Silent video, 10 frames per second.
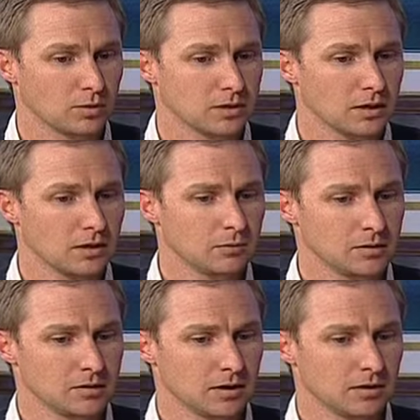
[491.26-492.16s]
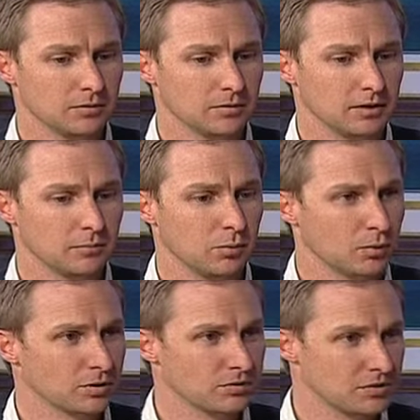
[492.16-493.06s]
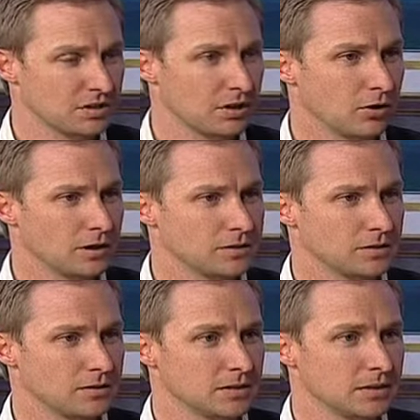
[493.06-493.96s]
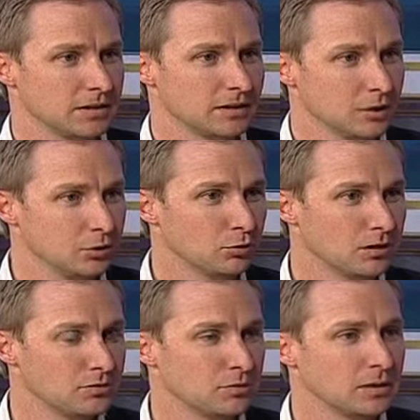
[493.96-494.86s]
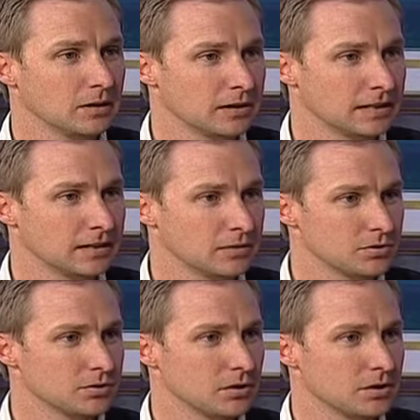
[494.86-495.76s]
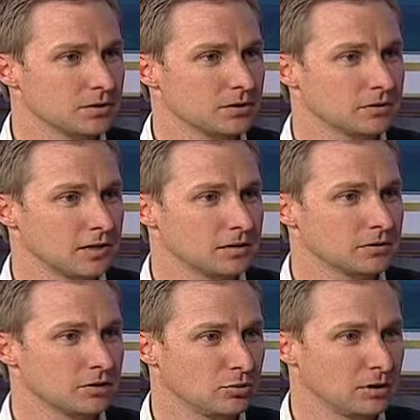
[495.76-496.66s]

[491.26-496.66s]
was the importance of the CRAs to the city, and you were instrumental in getting those started. So tell us a little